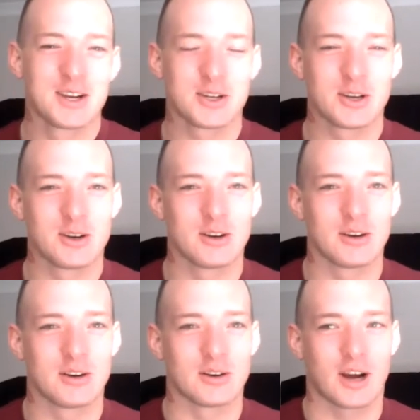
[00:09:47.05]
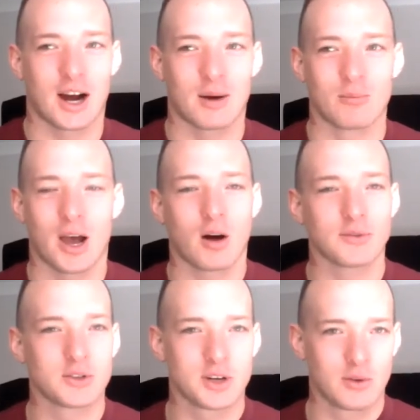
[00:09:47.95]
Do you, how
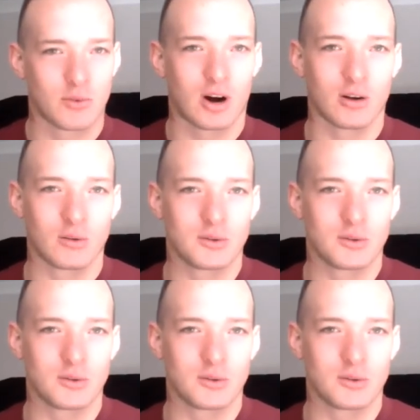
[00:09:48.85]
often do you roll?